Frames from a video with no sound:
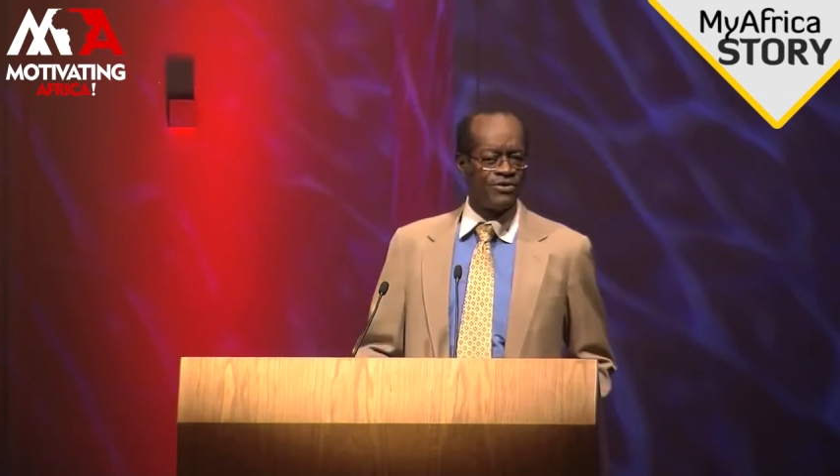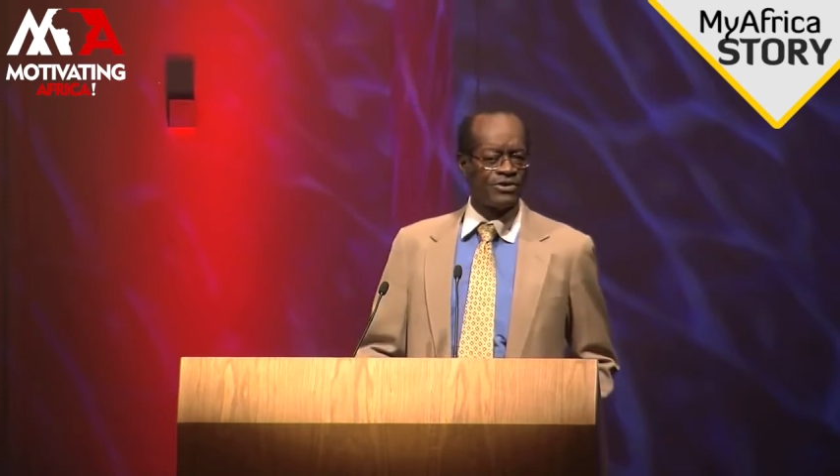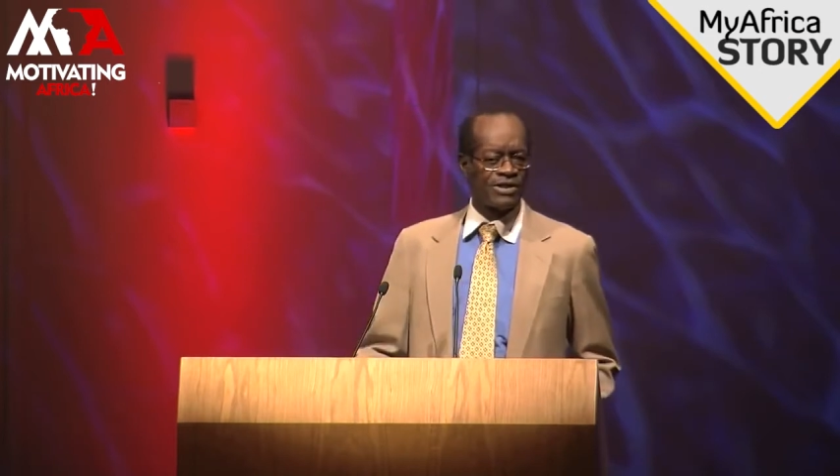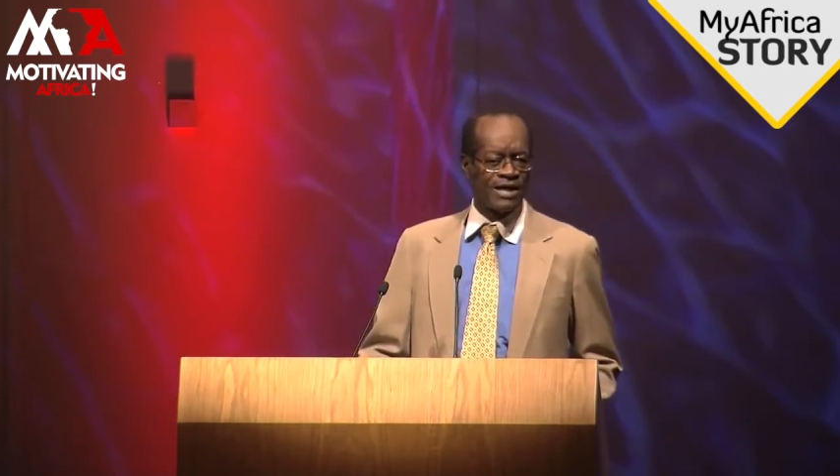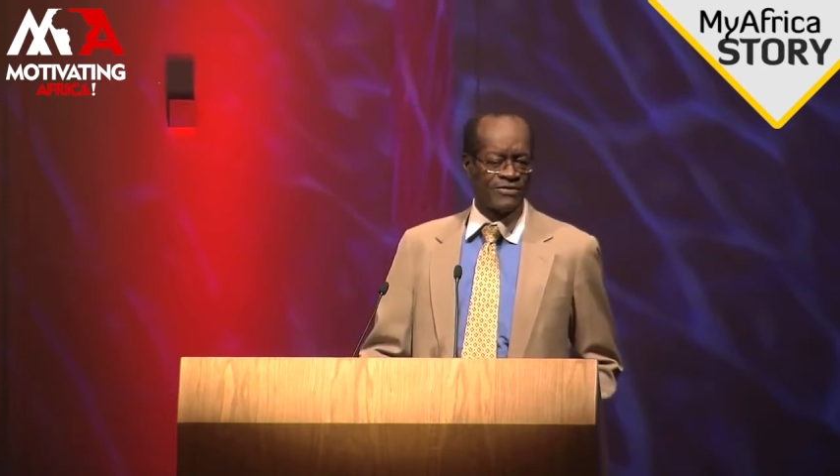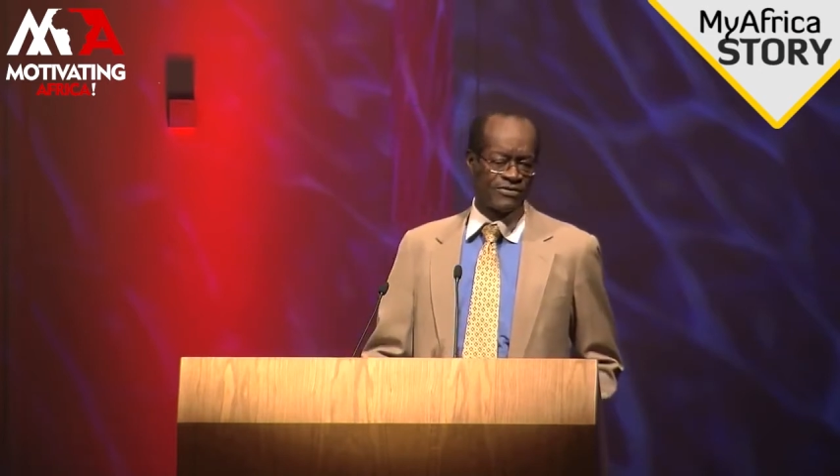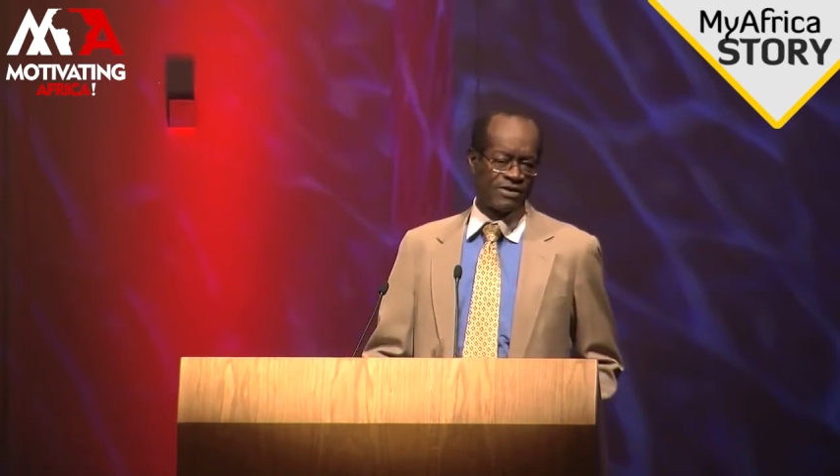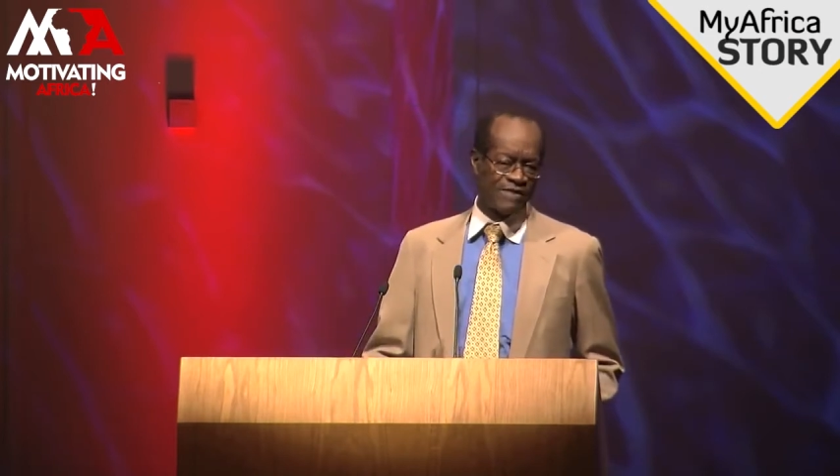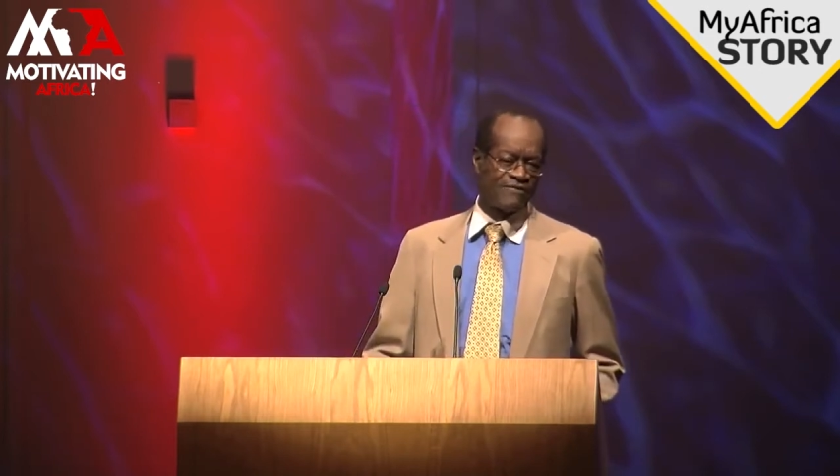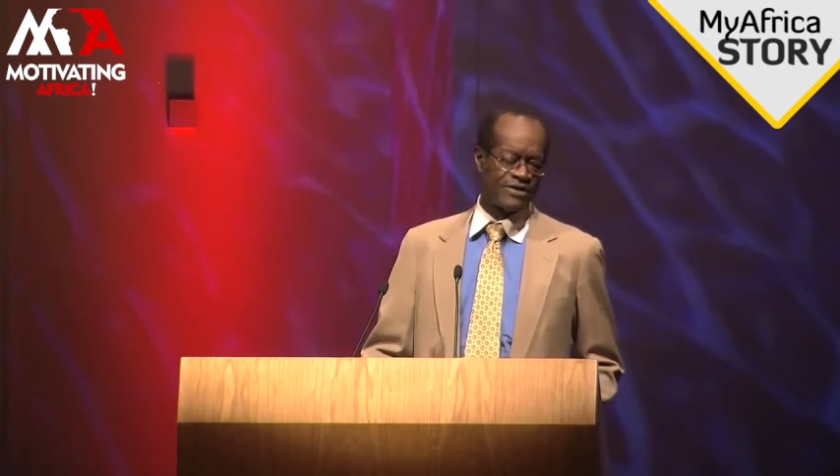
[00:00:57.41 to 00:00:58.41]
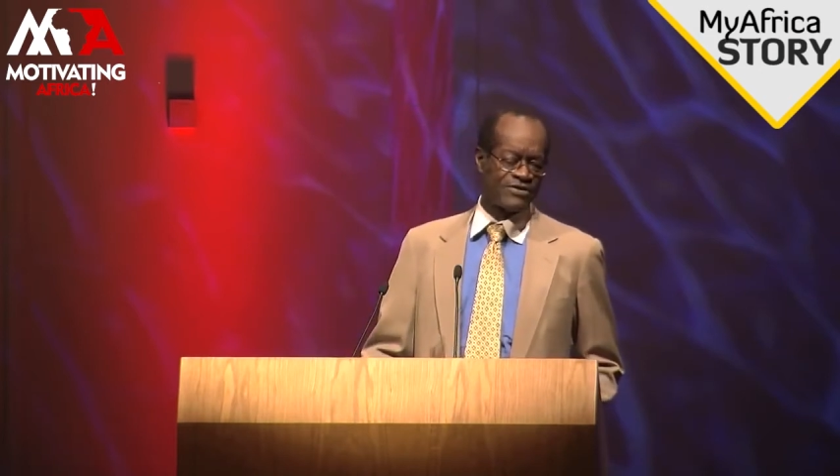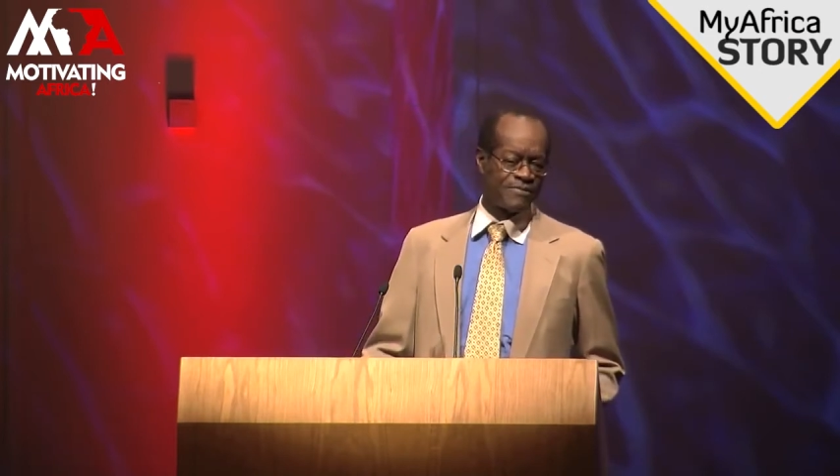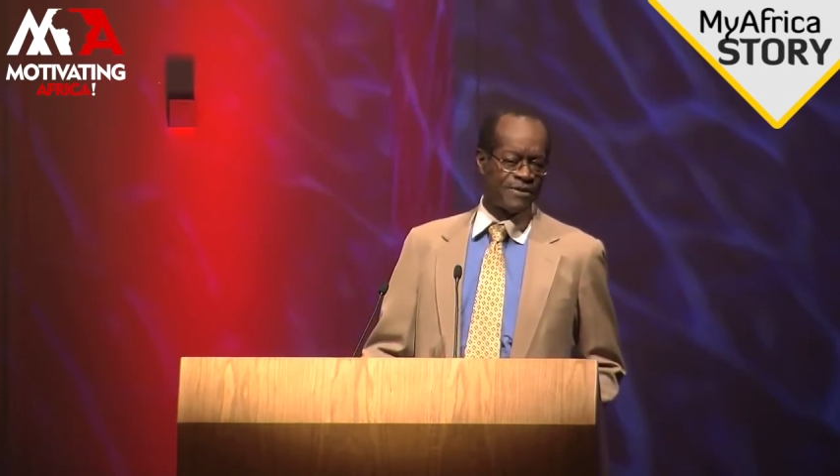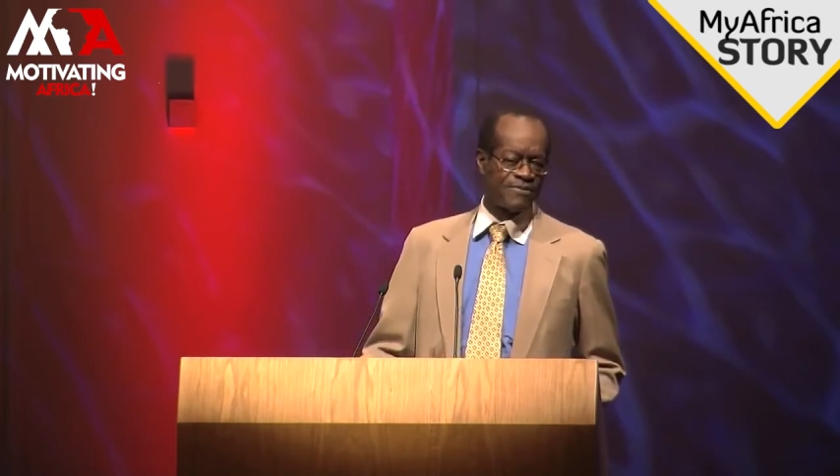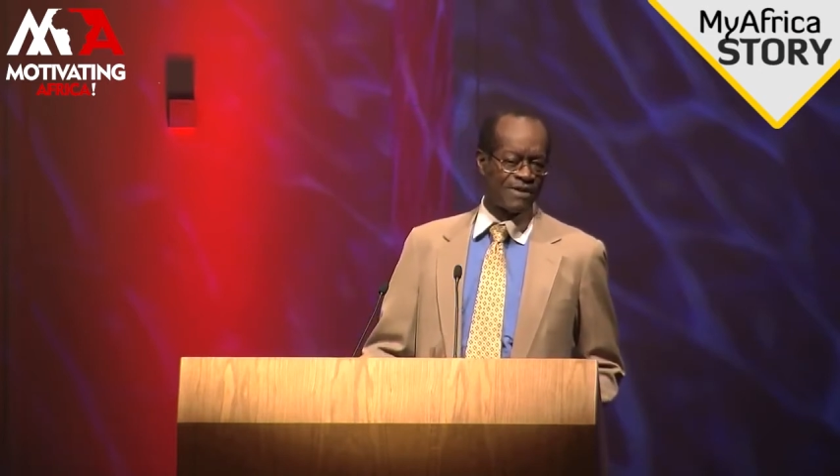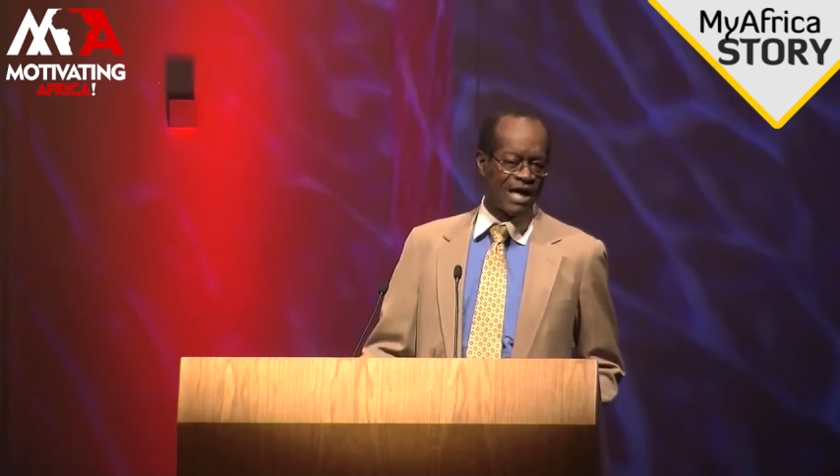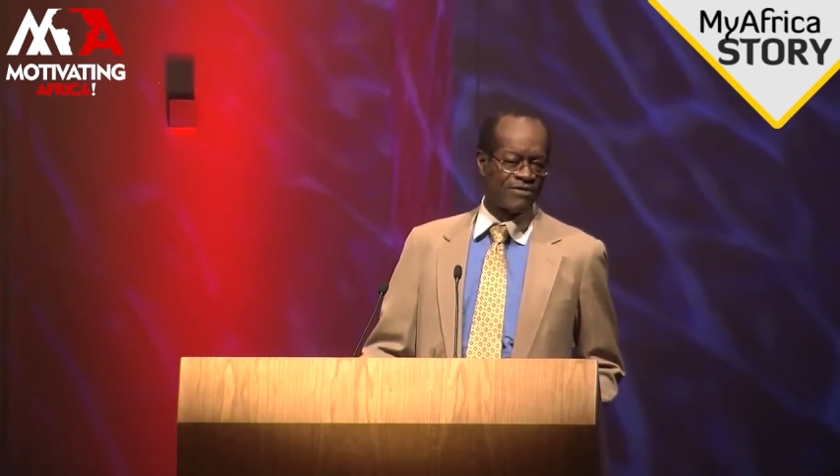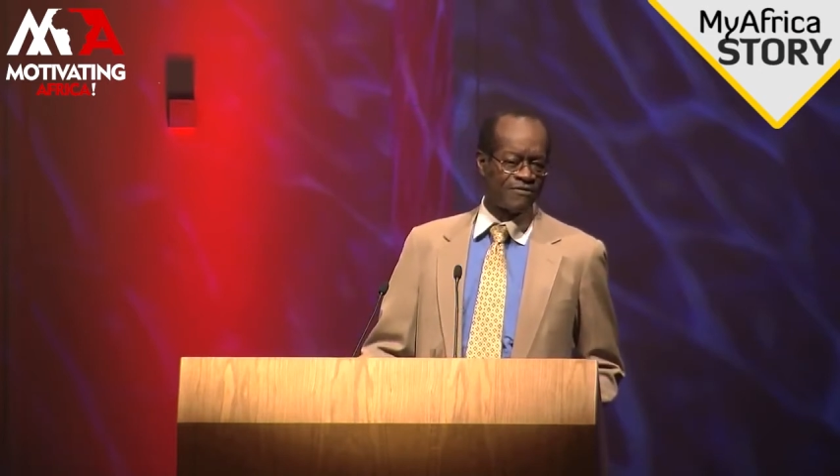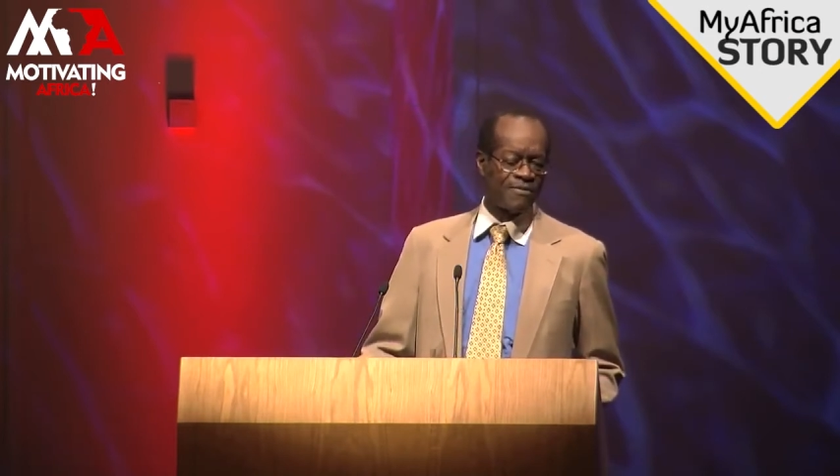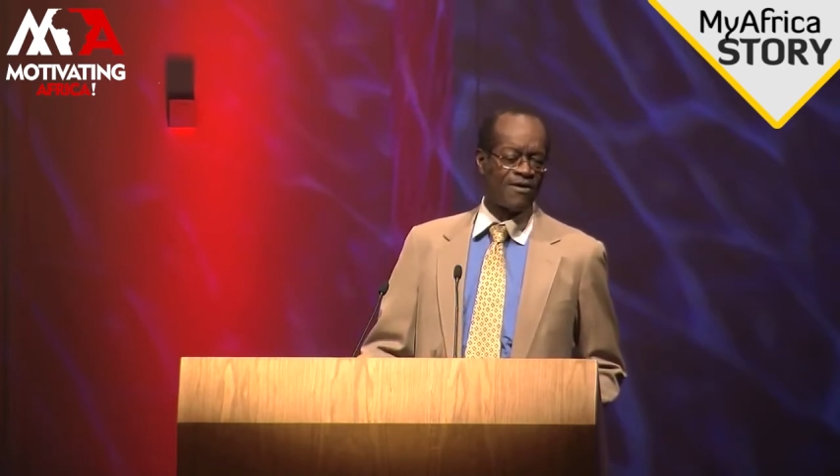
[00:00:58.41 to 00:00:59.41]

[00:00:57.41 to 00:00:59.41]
utilized to lift its people out of